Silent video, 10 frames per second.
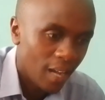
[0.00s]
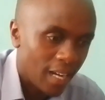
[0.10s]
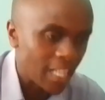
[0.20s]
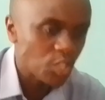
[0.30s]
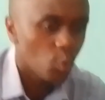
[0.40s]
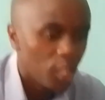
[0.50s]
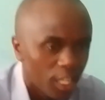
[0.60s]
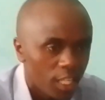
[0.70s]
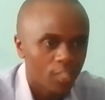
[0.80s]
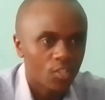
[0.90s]
And as
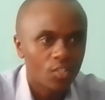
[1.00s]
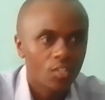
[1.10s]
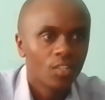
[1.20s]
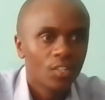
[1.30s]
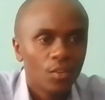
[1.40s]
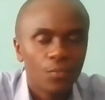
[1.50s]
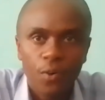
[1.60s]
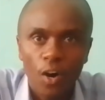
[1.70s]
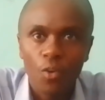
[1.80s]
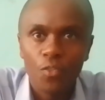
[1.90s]
we
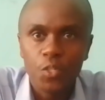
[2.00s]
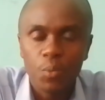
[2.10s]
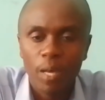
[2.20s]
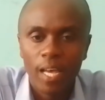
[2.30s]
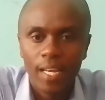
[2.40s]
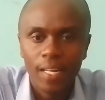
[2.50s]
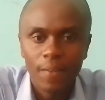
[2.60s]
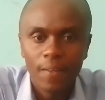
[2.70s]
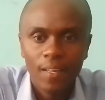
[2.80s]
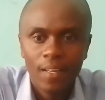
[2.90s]
follow these men,
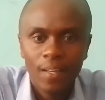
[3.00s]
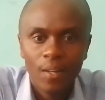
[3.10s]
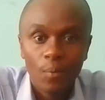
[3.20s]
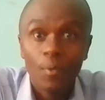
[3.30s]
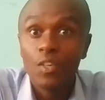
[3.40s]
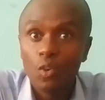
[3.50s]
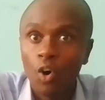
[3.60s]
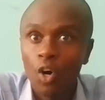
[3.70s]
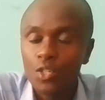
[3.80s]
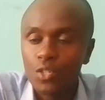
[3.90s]
we
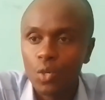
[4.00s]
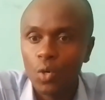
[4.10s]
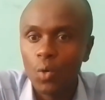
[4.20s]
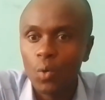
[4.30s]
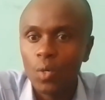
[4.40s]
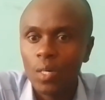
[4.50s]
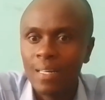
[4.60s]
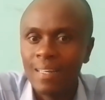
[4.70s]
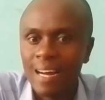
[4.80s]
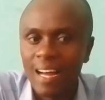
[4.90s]
also
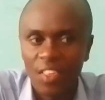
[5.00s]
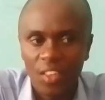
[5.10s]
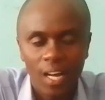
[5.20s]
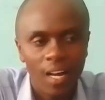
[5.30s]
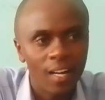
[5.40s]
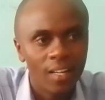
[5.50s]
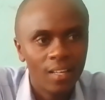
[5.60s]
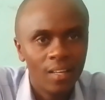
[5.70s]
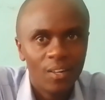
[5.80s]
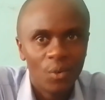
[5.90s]
gather
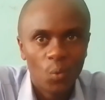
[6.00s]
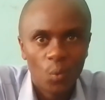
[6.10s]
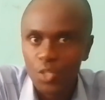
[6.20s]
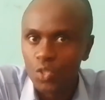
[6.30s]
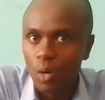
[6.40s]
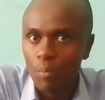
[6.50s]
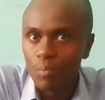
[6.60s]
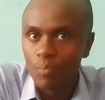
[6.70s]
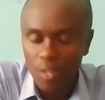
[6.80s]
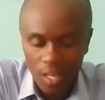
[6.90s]
wisdom
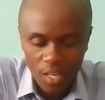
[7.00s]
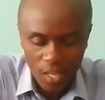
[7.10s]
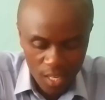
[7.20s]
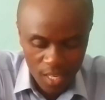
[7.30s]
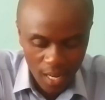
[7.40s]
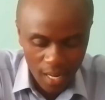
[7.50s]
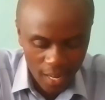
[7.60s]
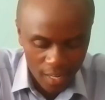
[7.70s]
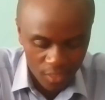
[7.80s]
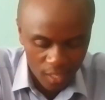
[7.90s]
here
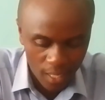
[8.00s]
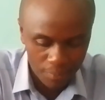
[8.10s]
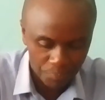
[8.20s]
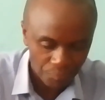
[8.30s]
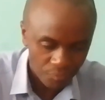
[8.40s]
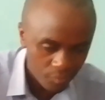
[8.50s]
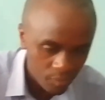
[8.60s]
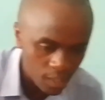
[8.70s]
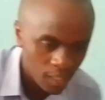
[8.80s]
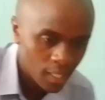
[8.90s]
and there.
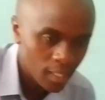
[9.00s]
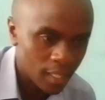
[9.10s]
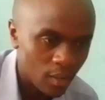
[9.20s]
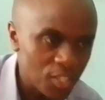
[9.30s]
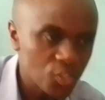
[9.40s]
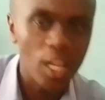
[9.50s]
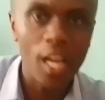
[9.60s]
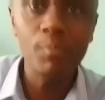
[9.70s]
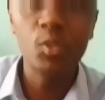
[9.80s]
And our gem